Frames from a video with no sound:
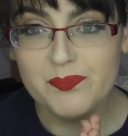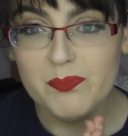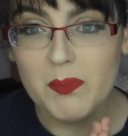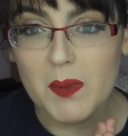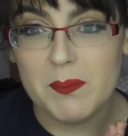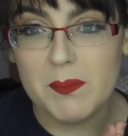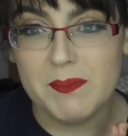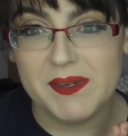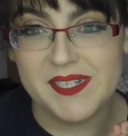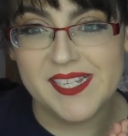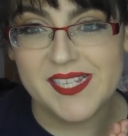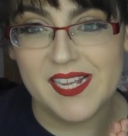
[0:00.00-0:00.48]

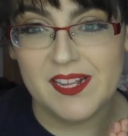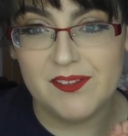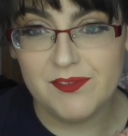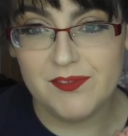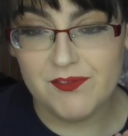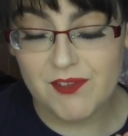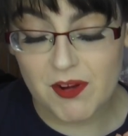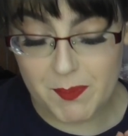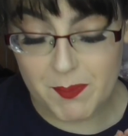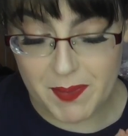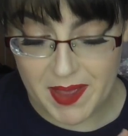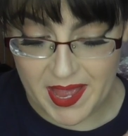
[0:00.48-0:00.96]
Myself
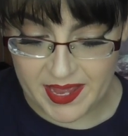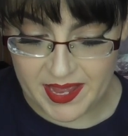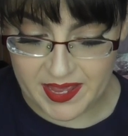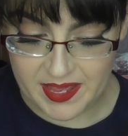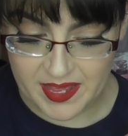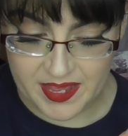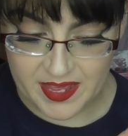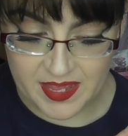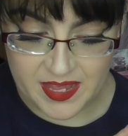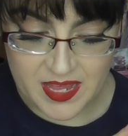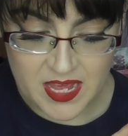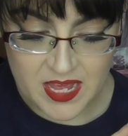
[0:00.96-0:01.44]
and
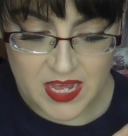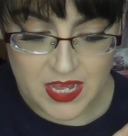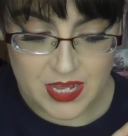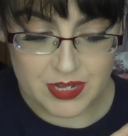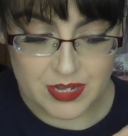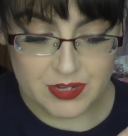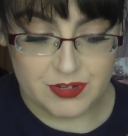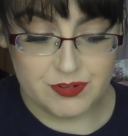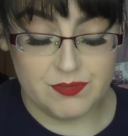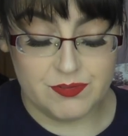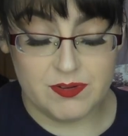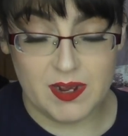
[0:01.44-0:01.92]
Rebecca,
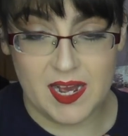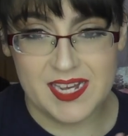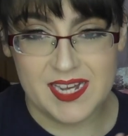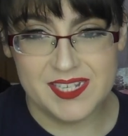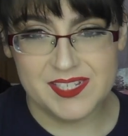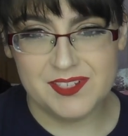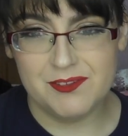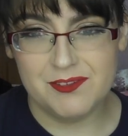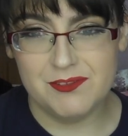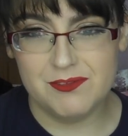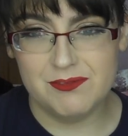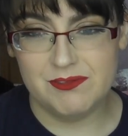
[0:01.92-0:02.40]
who has
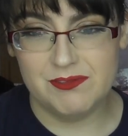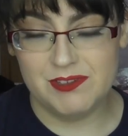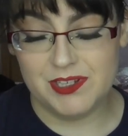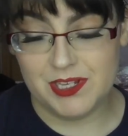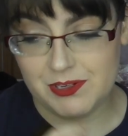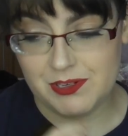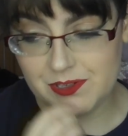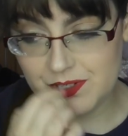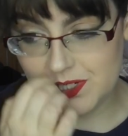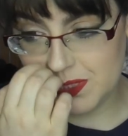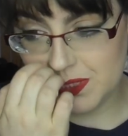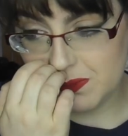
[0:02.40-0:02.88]
her own
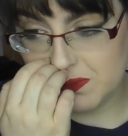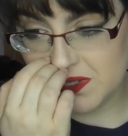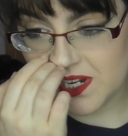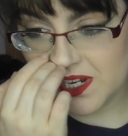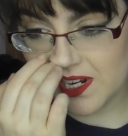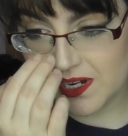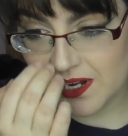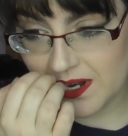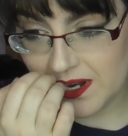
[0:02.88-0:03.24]
YouTube channel,